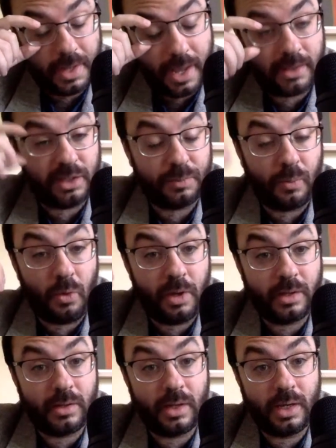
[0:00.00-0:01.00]
at this
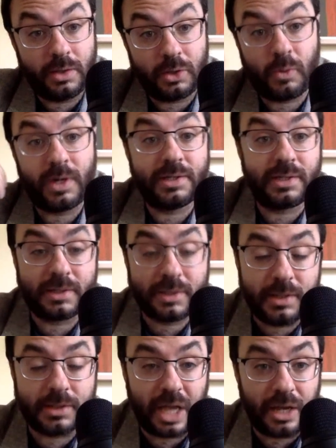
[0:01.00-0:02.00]
point in the
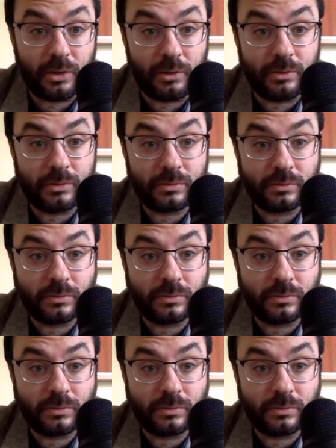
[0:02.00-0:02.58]
2016 cycle,